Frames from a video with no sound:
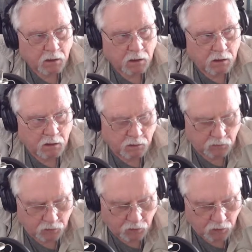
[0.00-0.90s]
Oh,
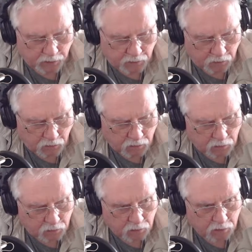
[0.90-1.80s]
Lordy,
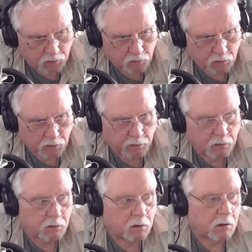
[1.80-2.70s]
Lord.
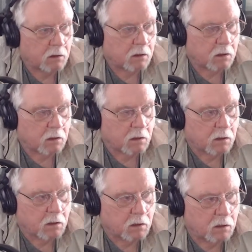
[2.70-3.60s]

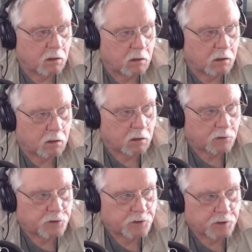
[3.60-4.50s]
Oh,
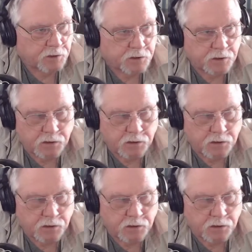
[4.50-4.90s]
jeez.